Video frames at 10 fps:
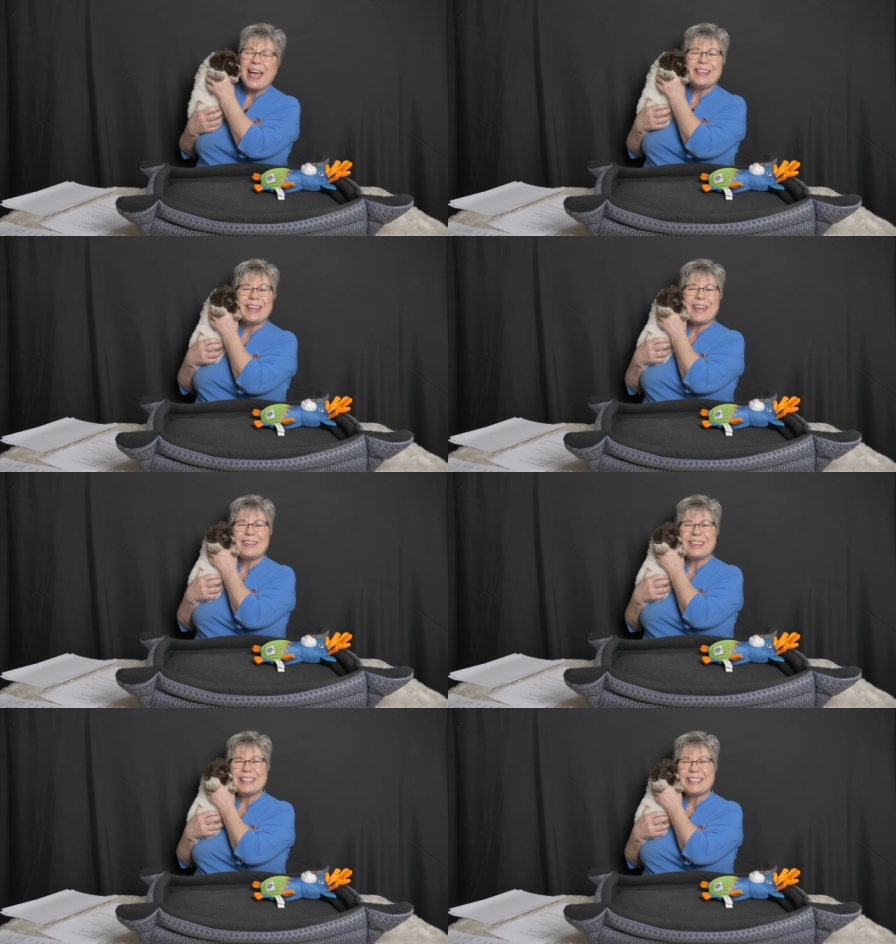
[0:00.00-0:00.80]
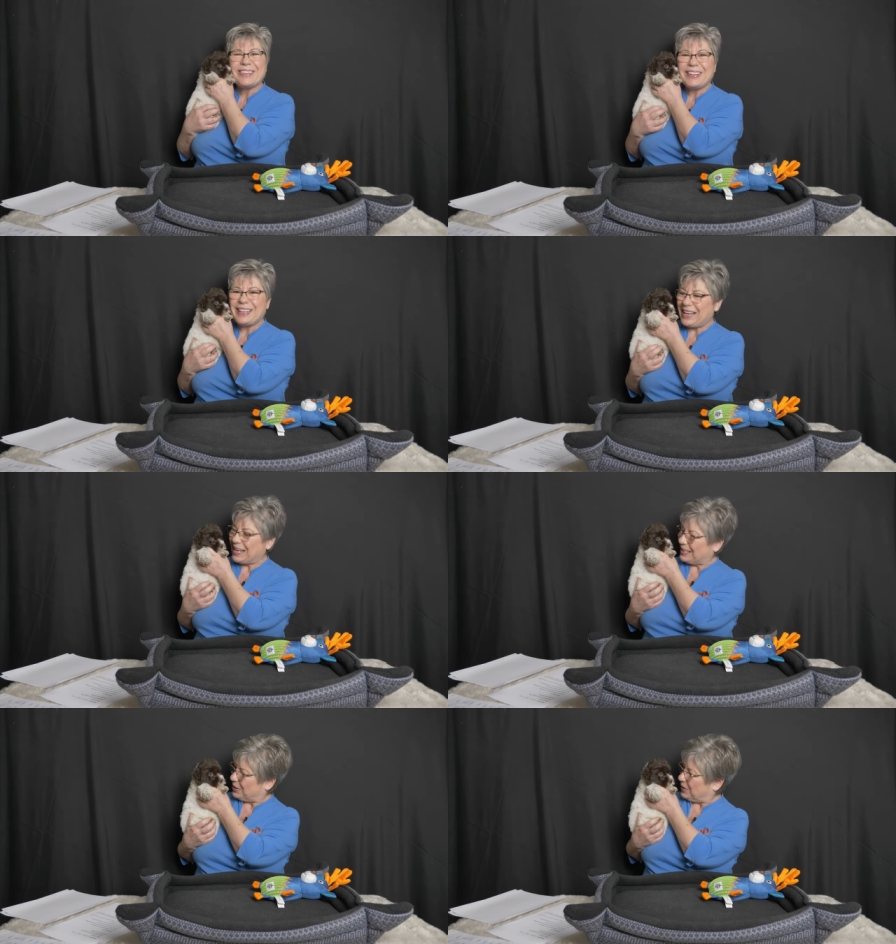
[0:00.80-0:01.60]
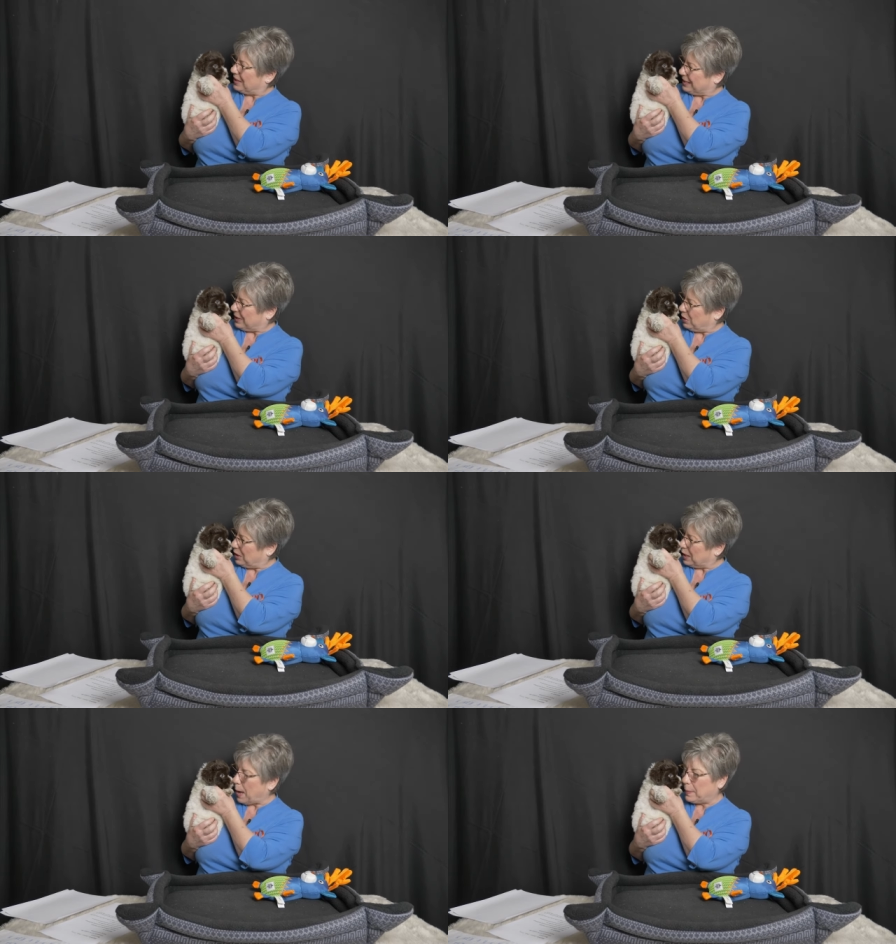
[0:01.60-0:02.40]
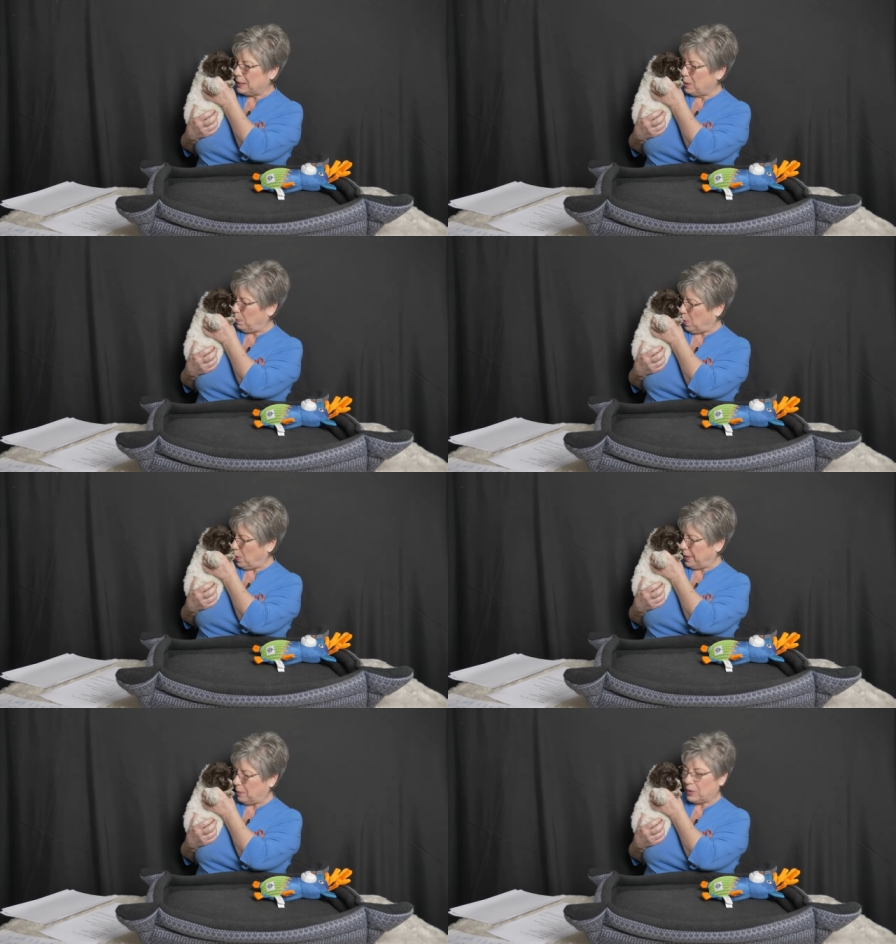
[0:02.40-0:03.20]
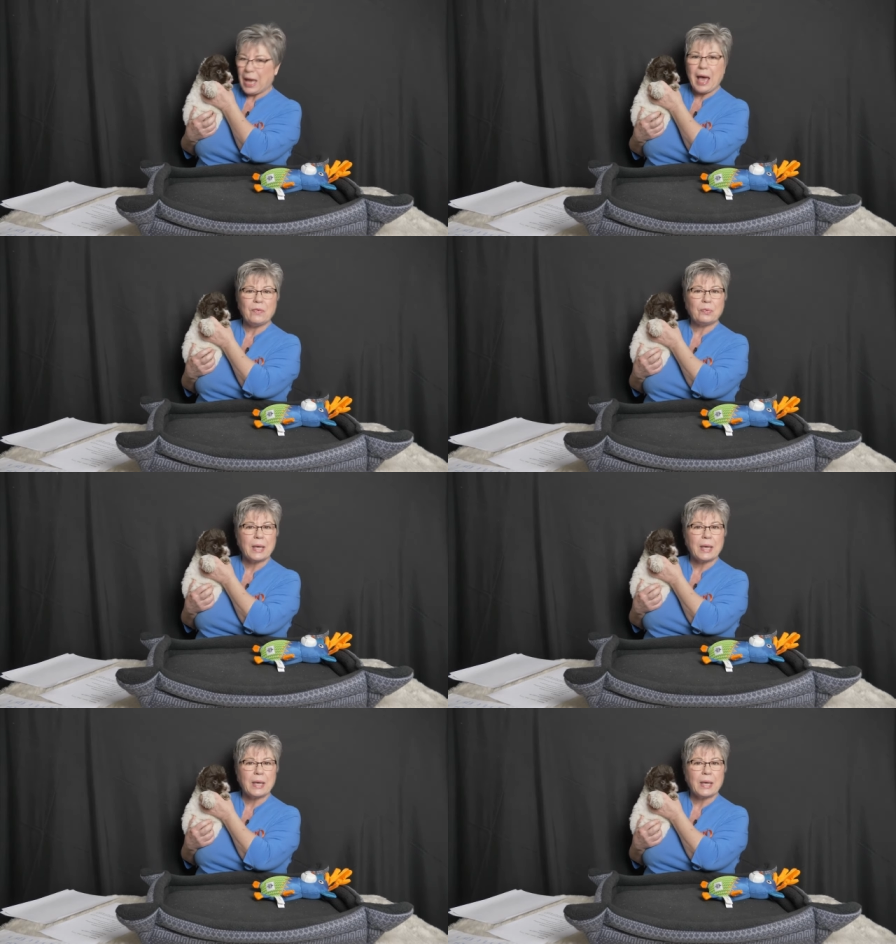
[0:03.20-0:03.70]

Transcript: the other thing she really likes doing is curling up in the bowl that we have.